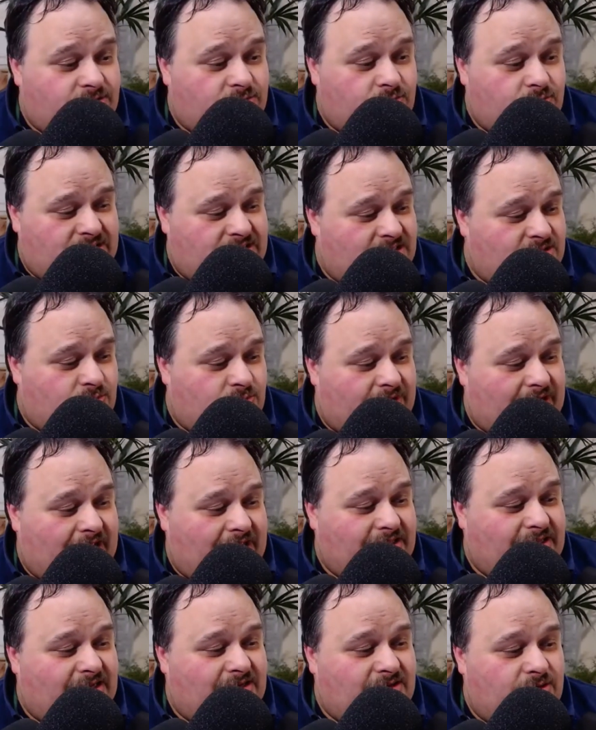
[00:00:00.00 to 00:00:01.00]
which is what I
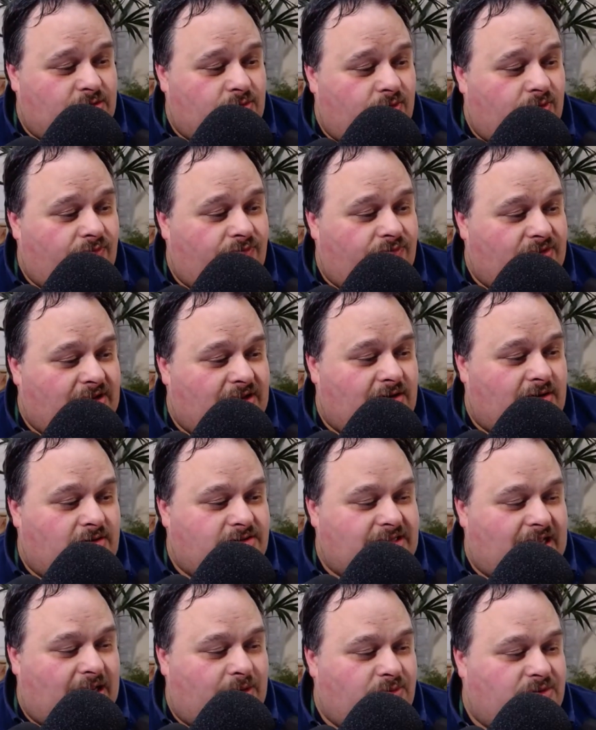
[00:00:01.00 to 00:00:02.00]
did, you know, over the
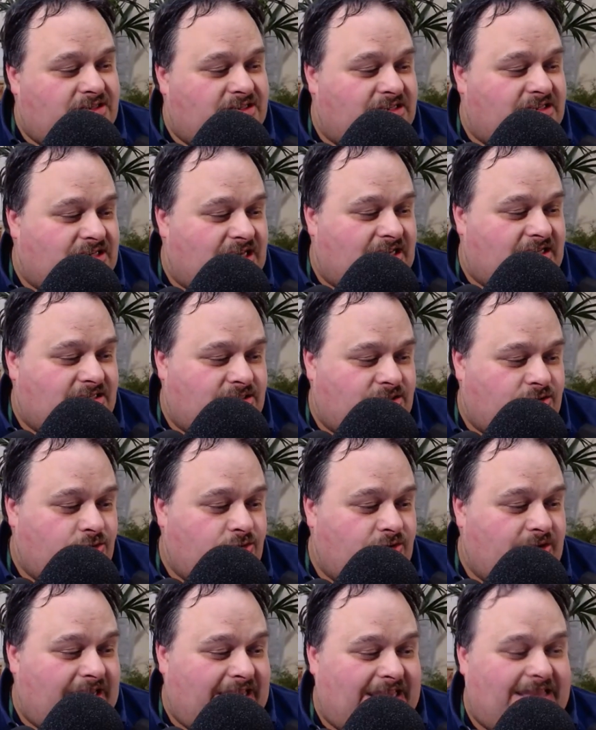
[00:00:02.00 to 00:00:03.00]
years, I would suggest you
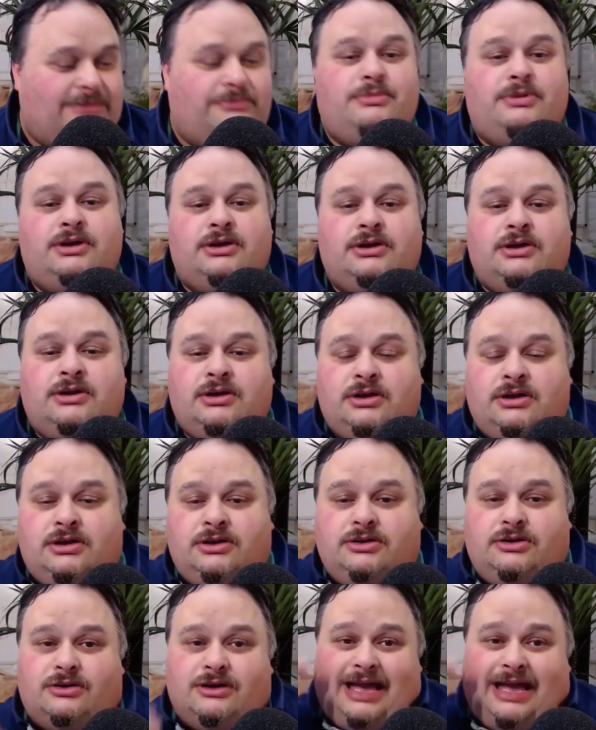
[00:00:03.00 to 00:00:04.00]
aim
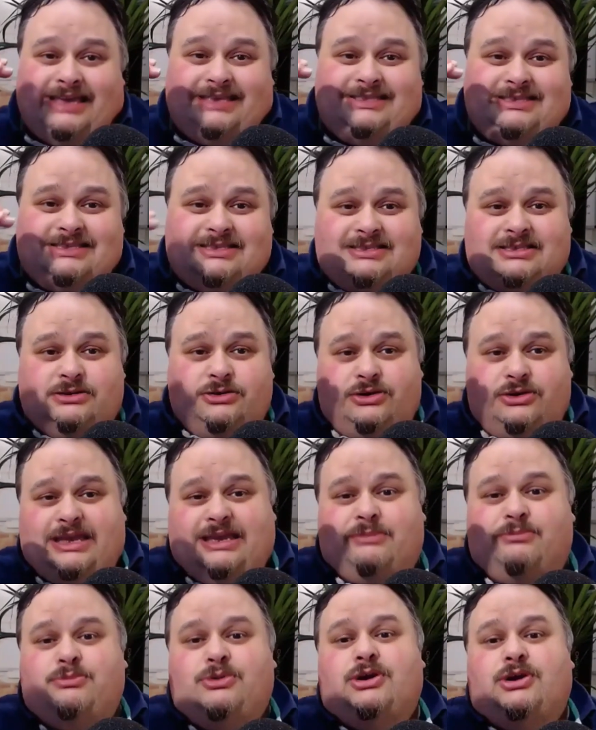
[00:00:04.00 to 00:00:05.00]
your height, you
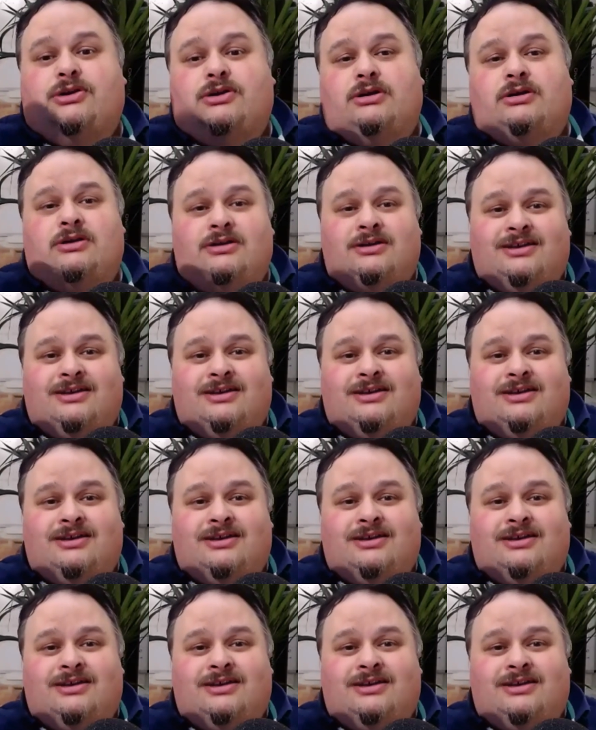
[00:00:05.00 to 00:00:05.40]
aim your,